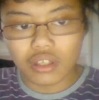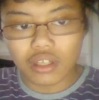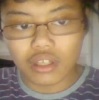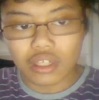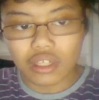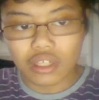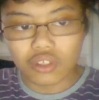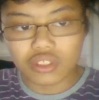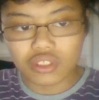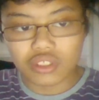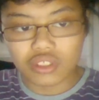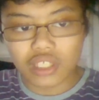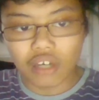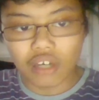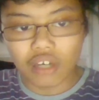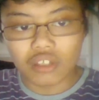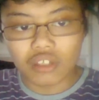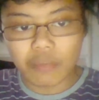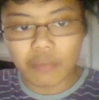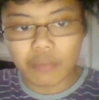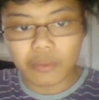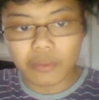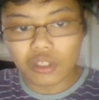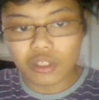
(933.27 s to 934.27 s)
It doesn't kill
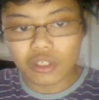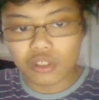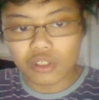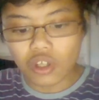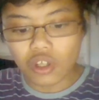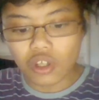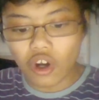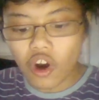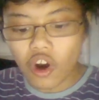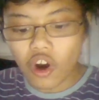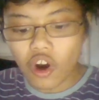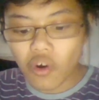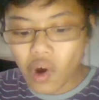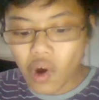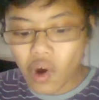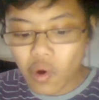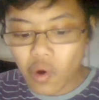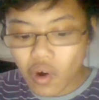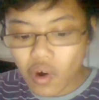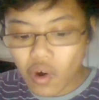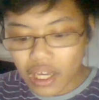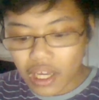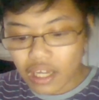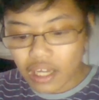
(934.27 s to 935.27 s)
them until you.
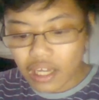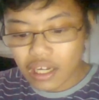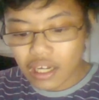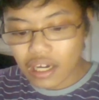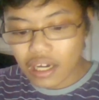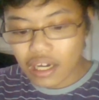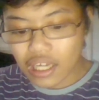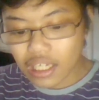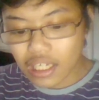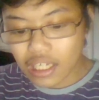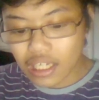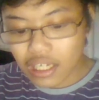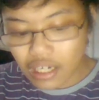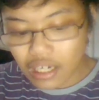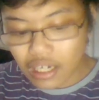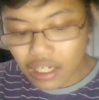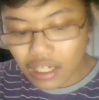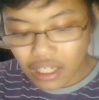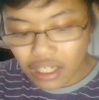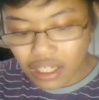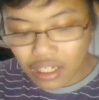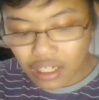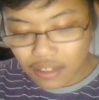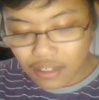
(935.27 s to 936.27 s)
Oh, I get
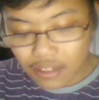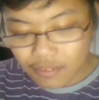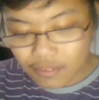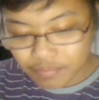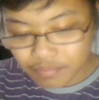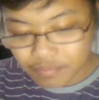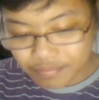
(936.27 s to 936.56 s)
it.